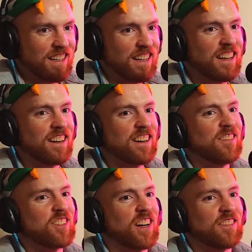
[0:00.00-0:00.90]

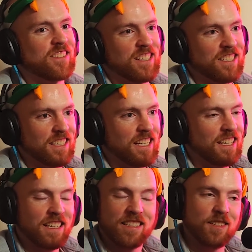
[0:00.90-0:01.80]
Delirium tremors,
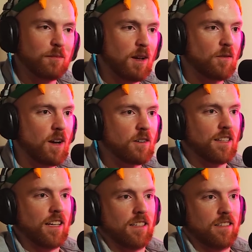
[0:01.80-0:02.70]
which is my favorite
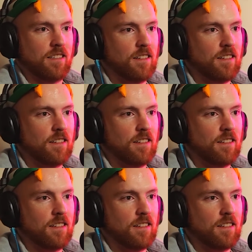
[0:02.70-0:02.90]
thing.